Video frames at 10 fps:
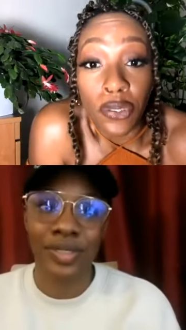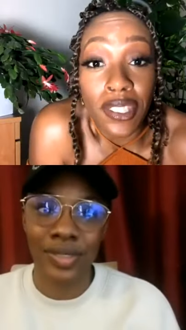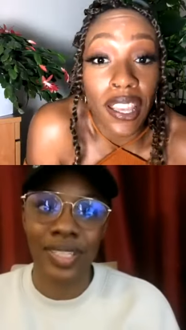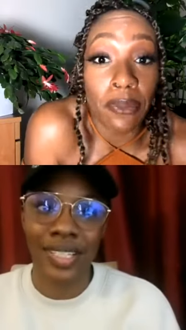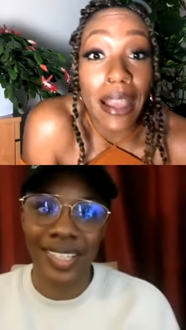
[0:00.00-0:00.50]
Speaker 1: the
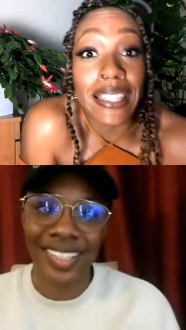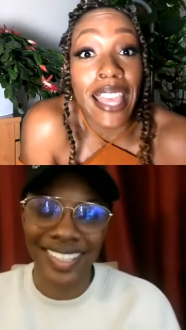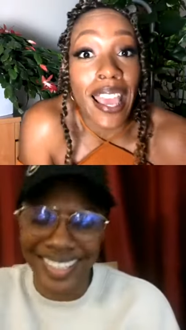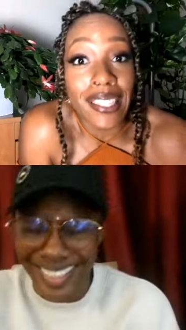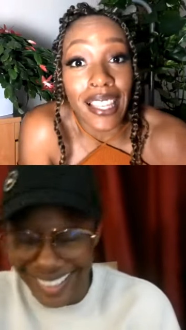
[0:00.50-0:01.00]
side of my
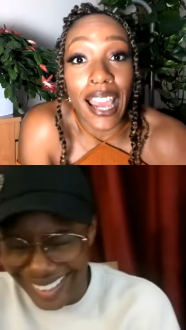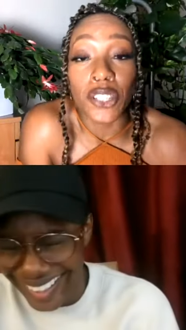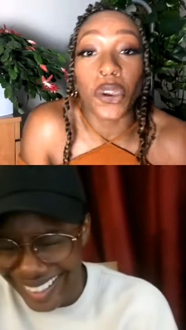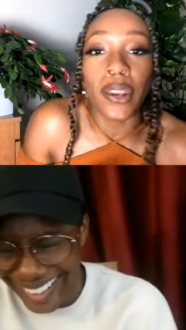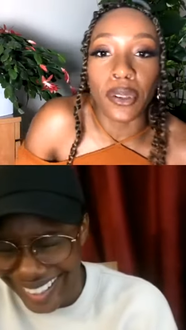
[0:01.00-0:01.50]
desk, like
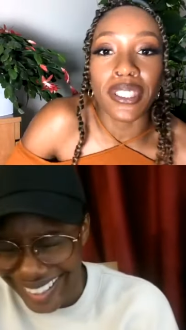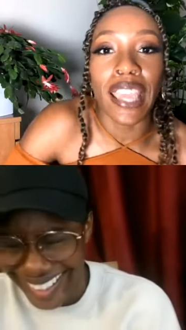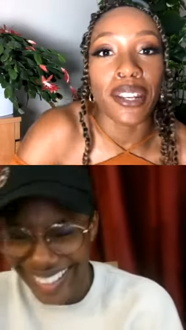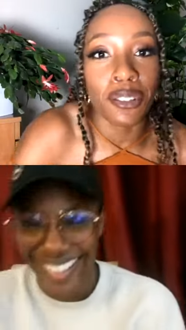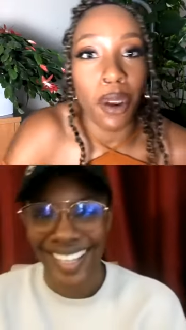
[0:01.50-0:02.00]
trying not to get
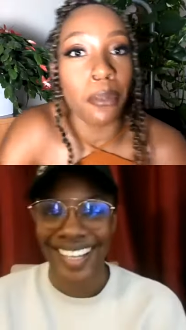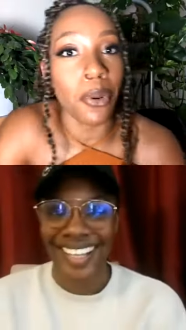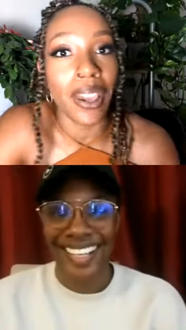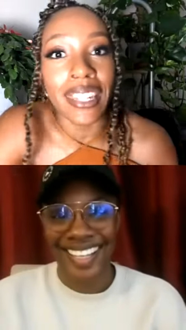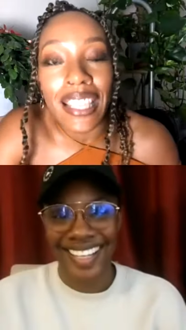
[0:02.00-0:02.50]
in trouble.
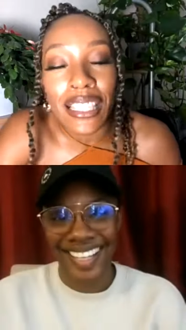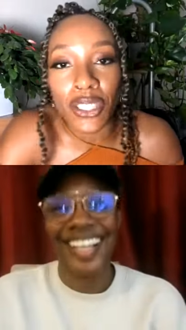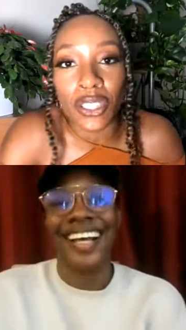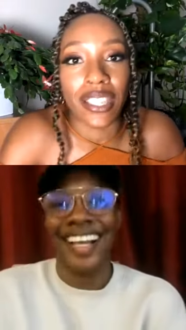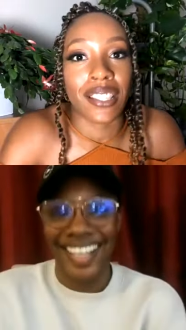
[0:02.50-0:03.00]
And
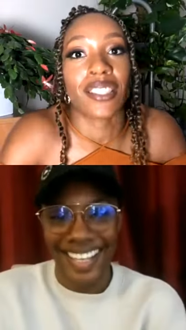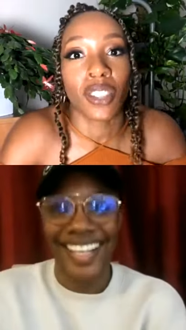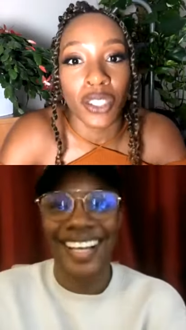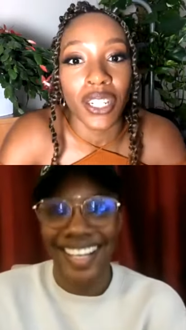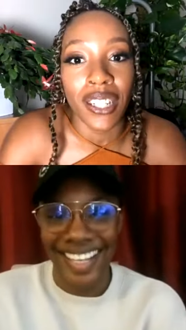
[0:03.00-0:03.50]
it's
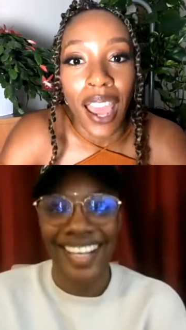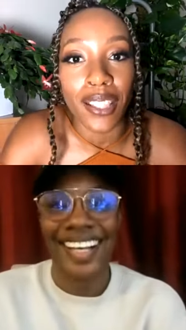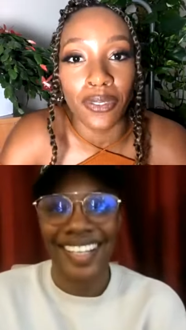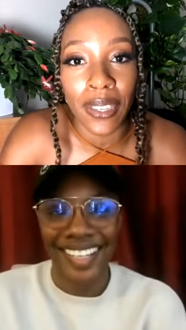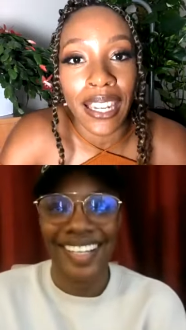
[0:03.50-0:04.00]
such a nice
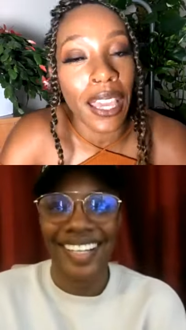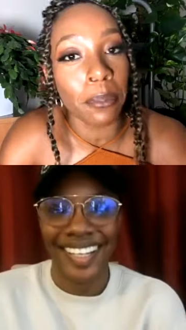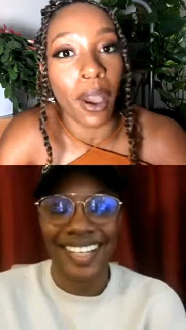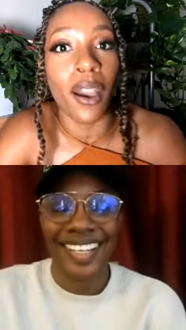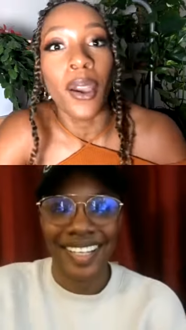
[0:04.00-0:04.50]
feeling,
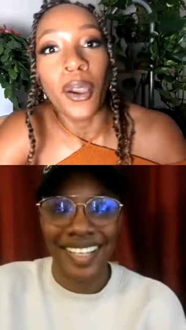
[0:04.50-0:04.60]
but